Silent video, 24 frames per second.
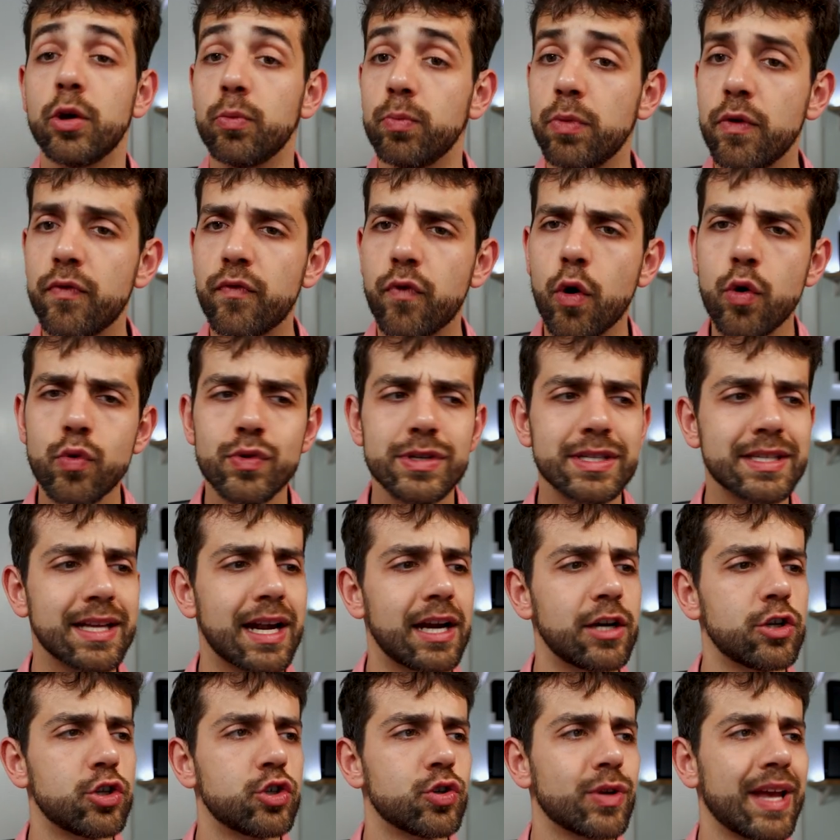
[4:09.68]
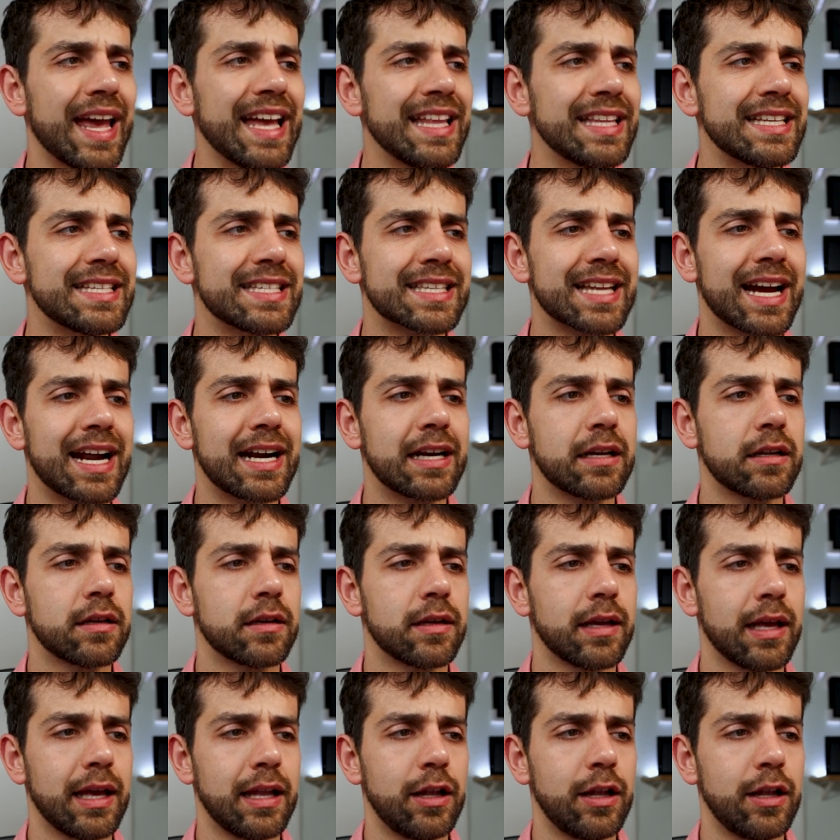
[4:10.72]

Before we start to get start,